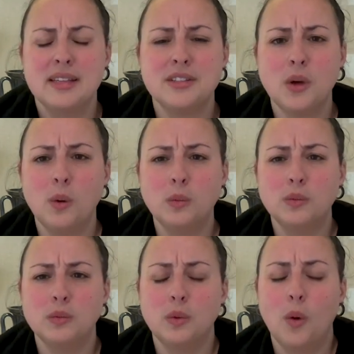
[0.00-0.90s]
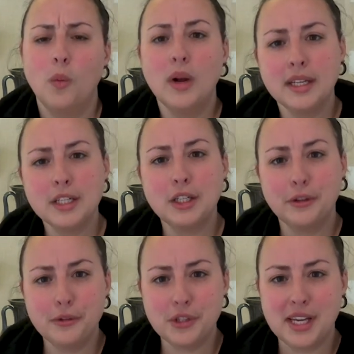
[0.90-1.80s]
So what
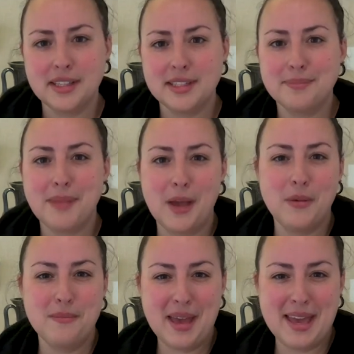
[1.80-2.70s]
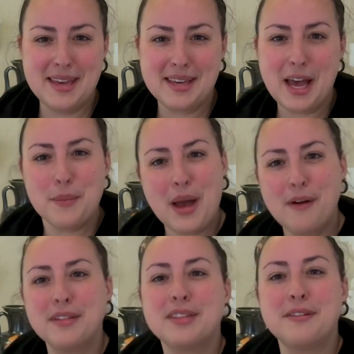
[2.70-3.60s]
conclusions might we make
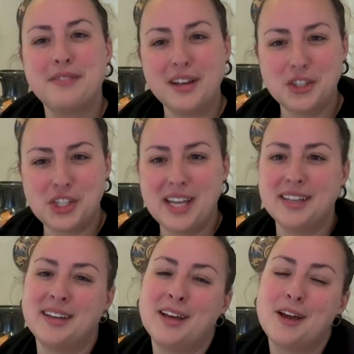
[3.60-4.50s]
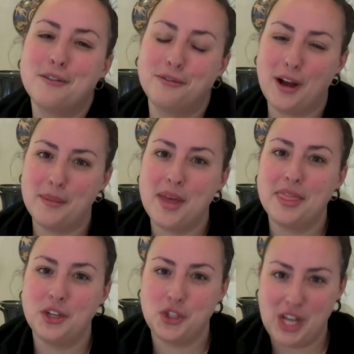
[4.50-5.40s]
about the function from
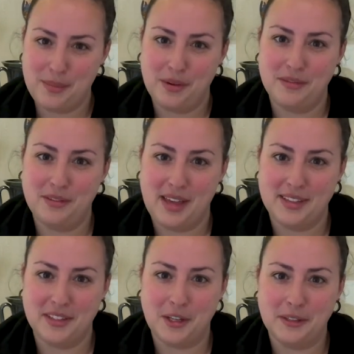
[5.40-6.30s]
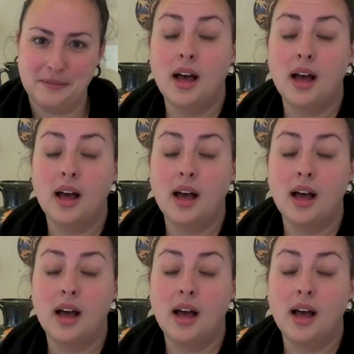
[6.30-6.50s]
the shape of the vessel?